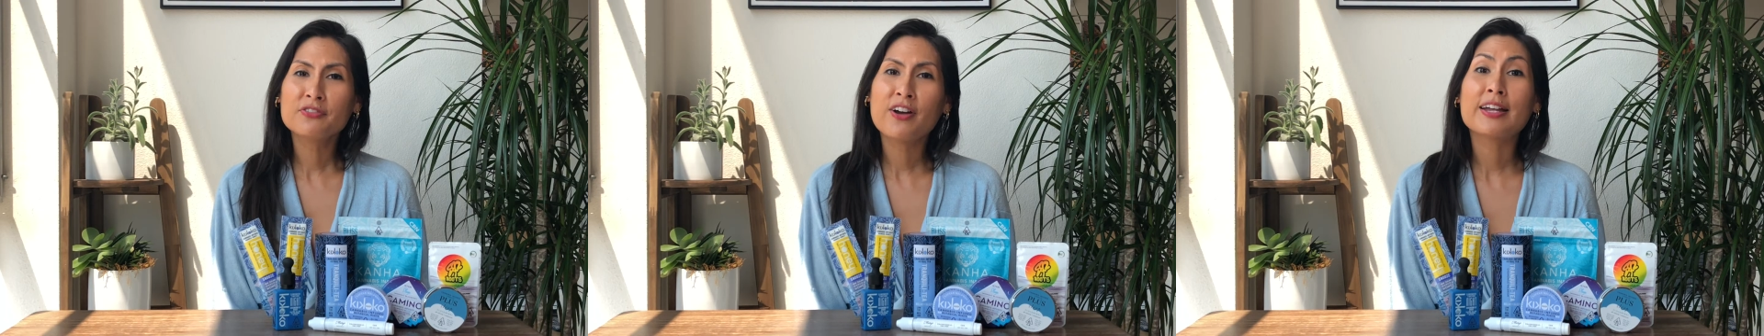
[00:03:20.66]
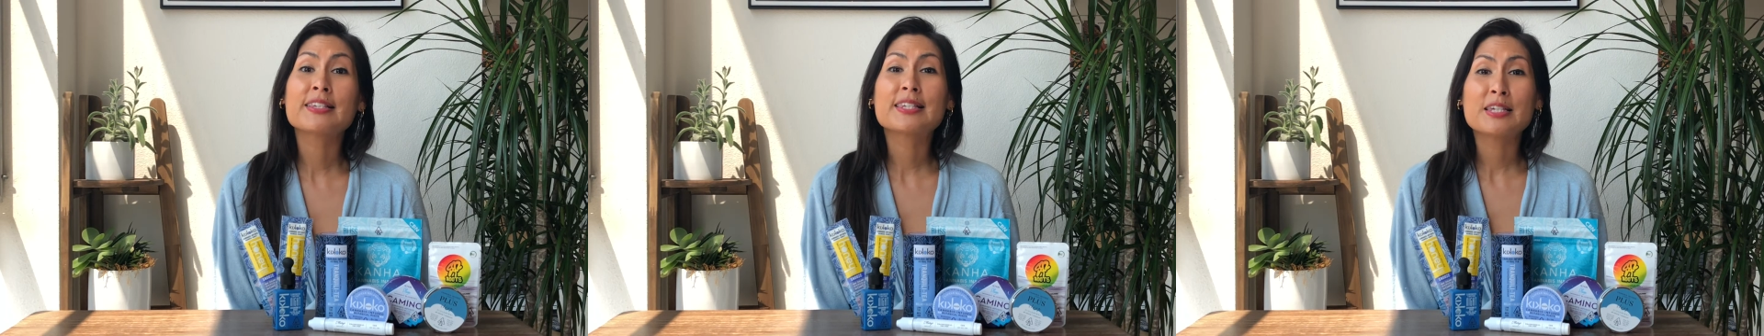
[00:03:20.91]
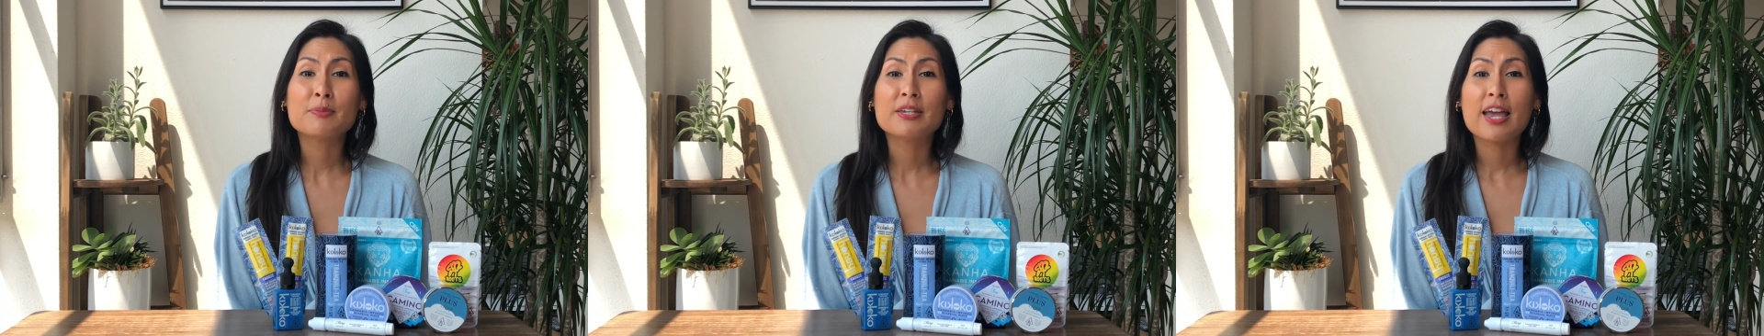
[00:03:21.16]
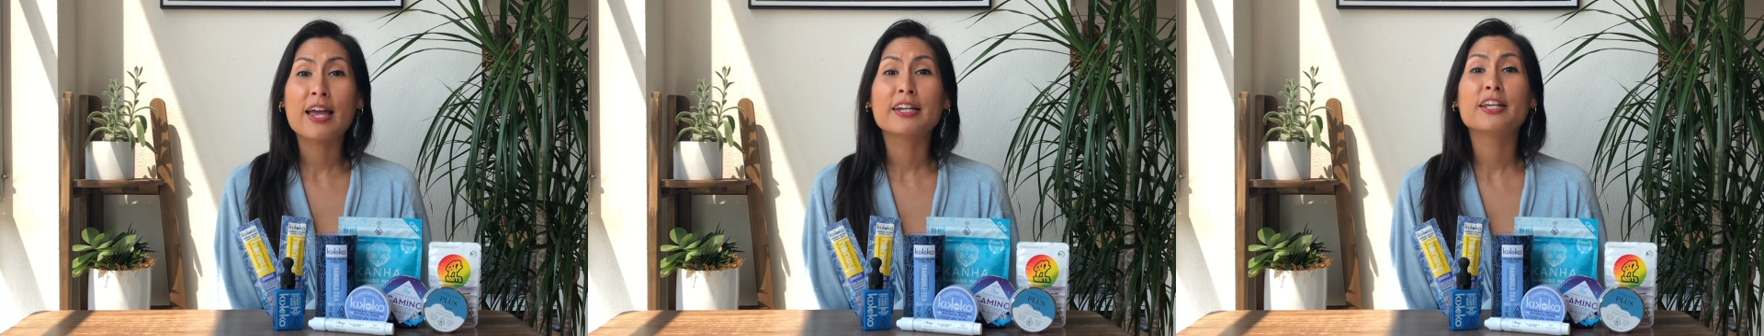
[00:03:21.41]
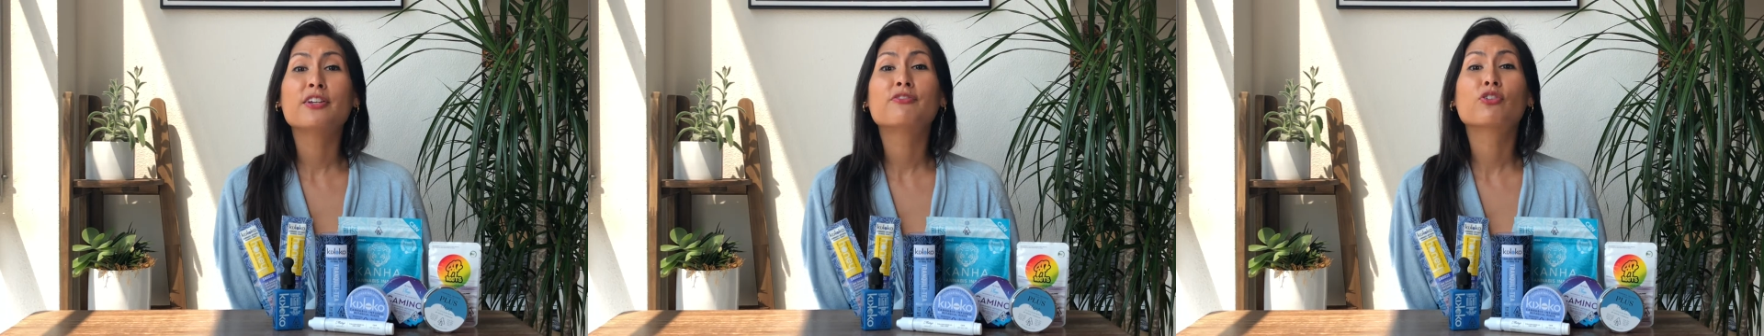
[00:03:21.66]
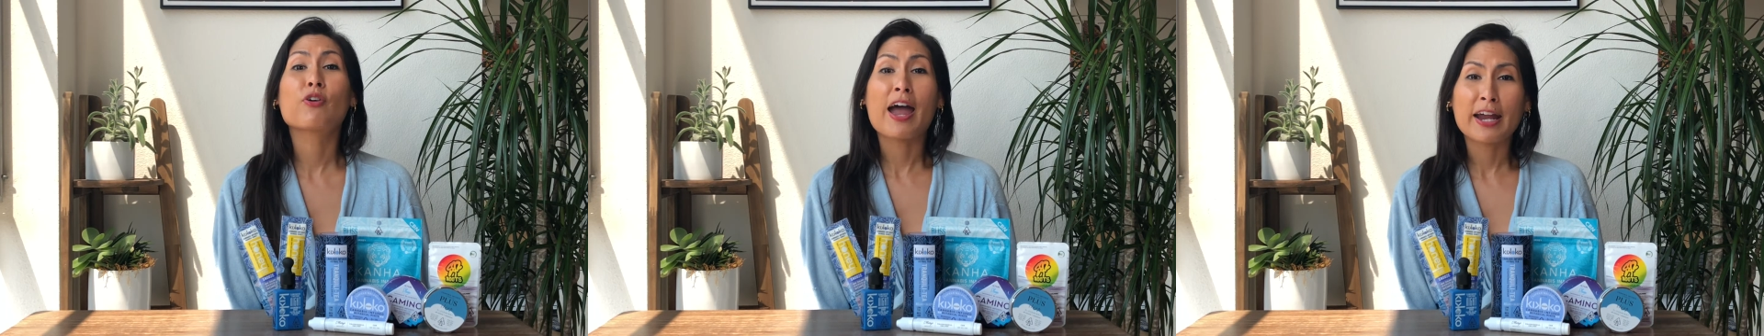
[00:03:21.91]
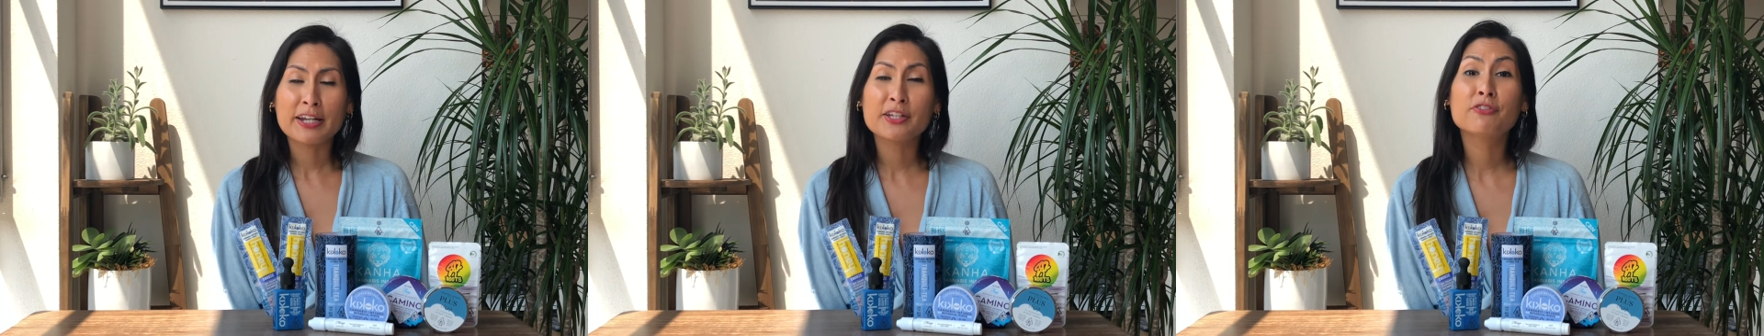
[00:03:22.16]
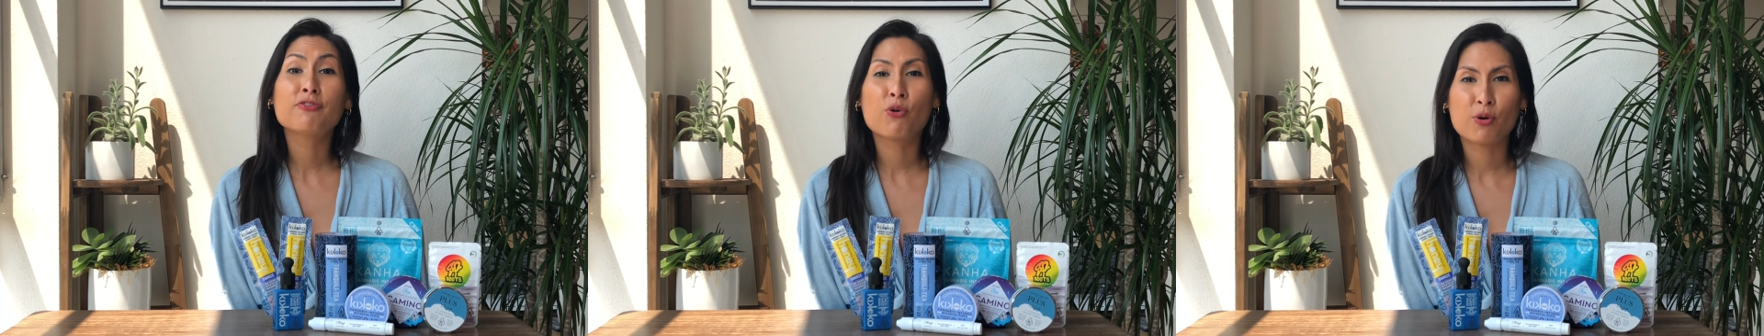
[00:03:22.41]
find CBN in a variety
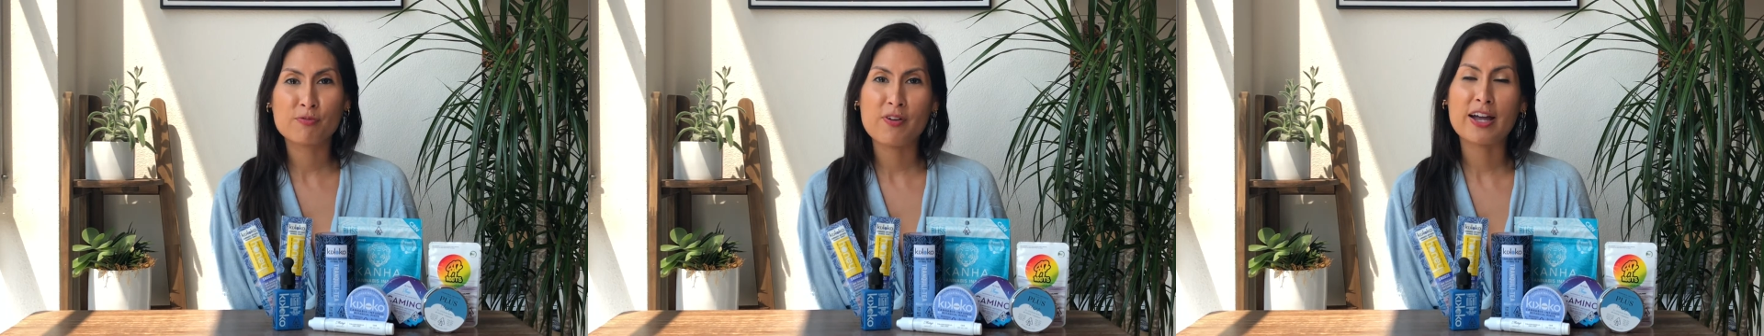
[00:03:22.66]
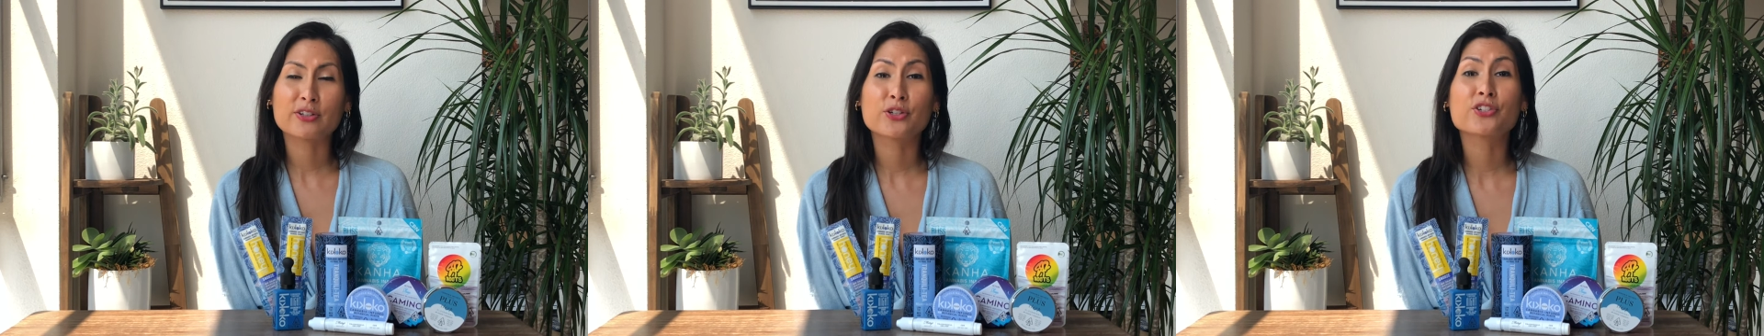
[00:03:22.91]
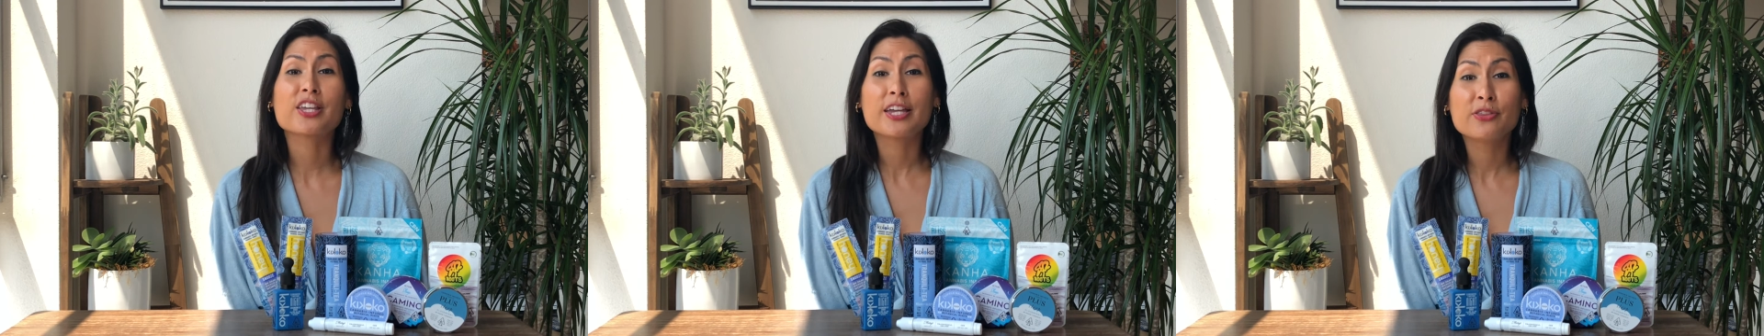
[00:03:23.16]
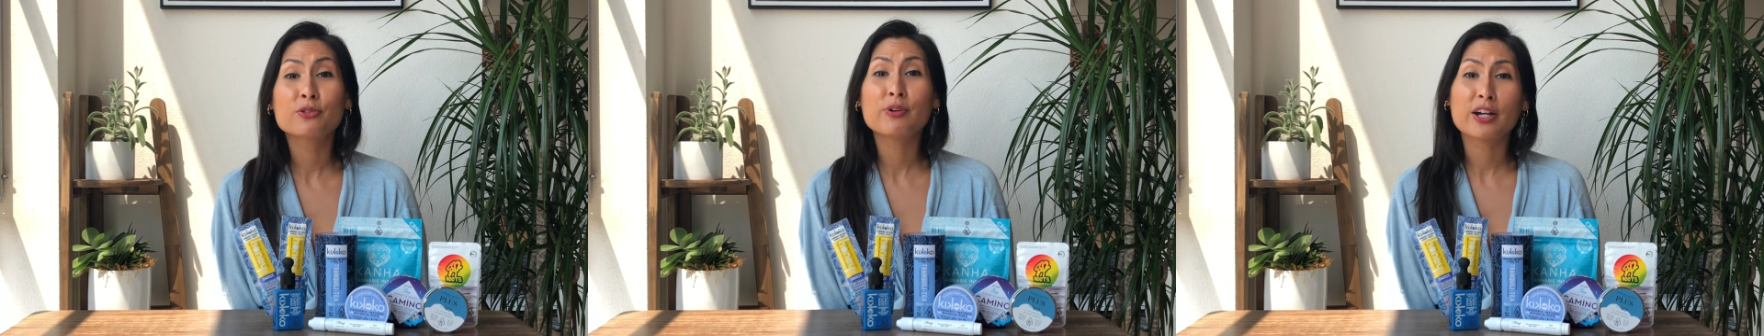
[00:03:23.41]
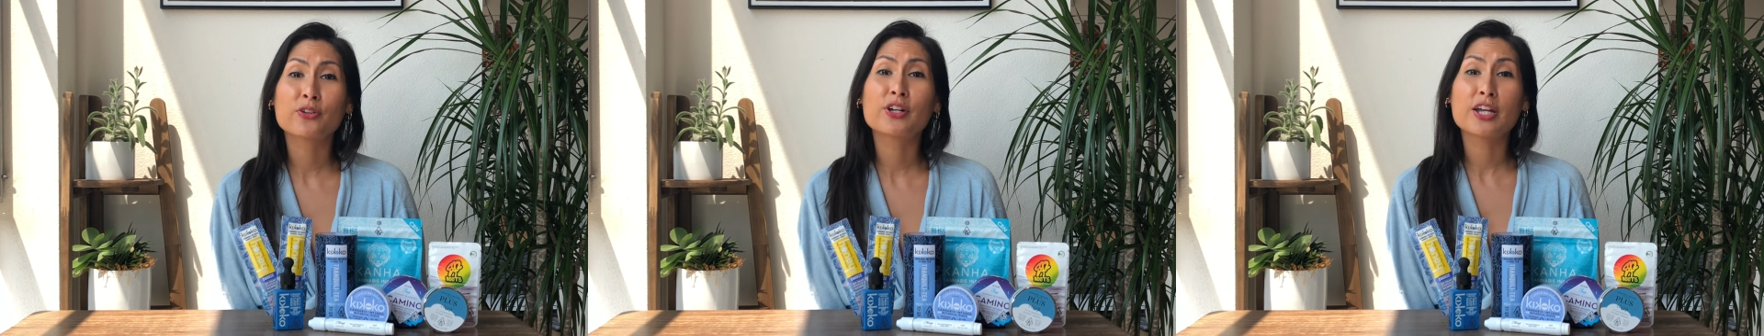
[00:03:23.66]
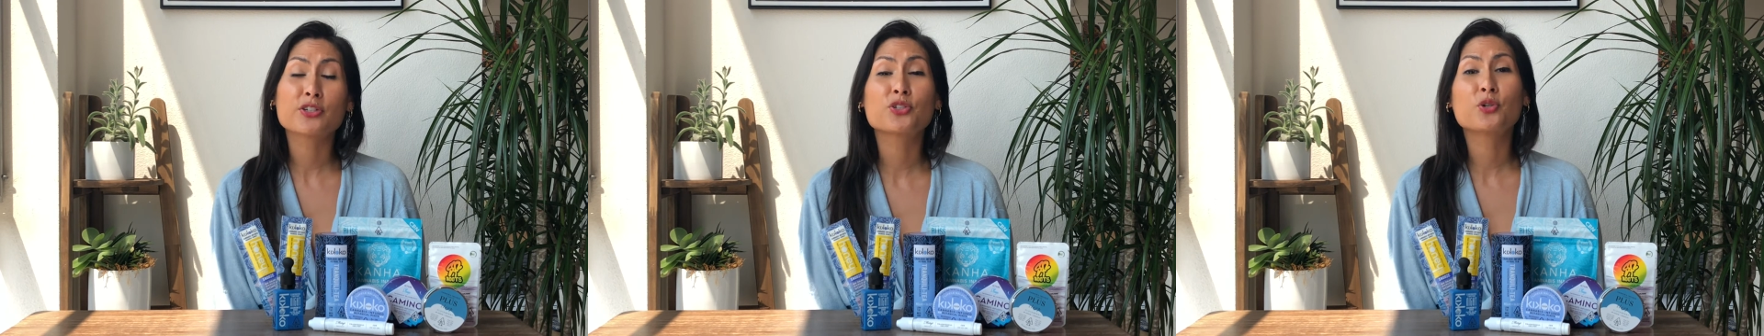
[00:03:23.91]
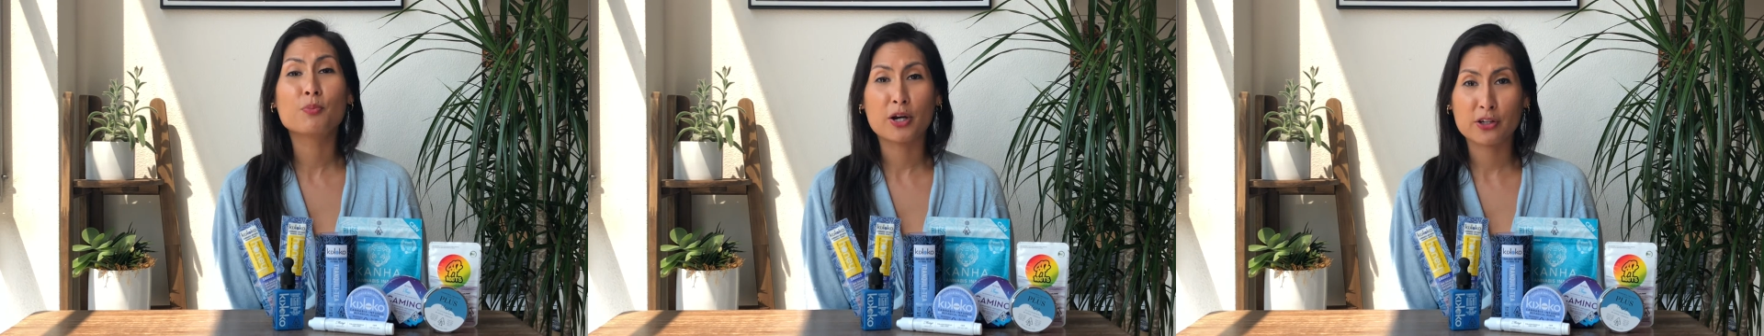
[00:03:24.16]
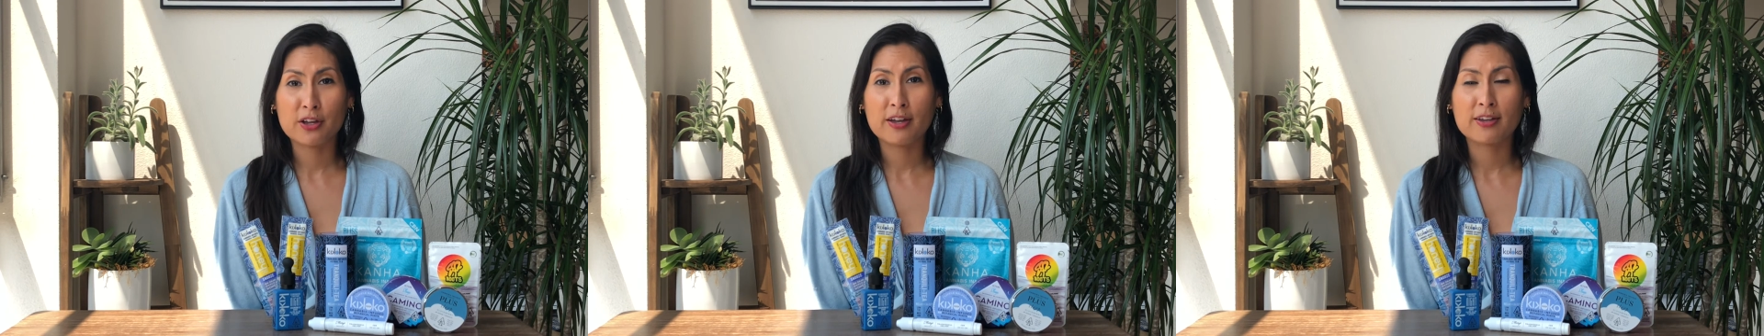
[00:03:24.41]
of form factors in the recreational
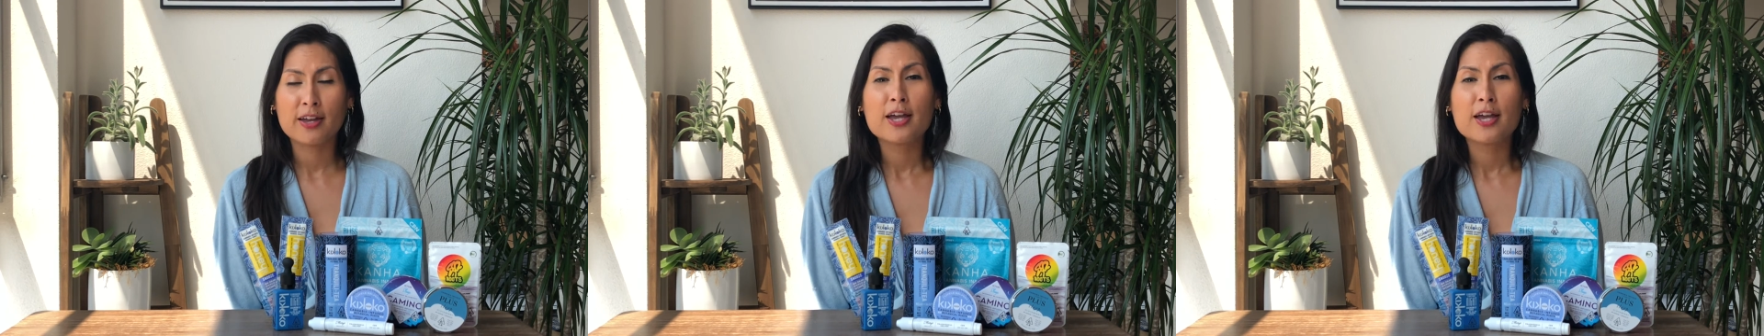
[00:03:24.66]
market,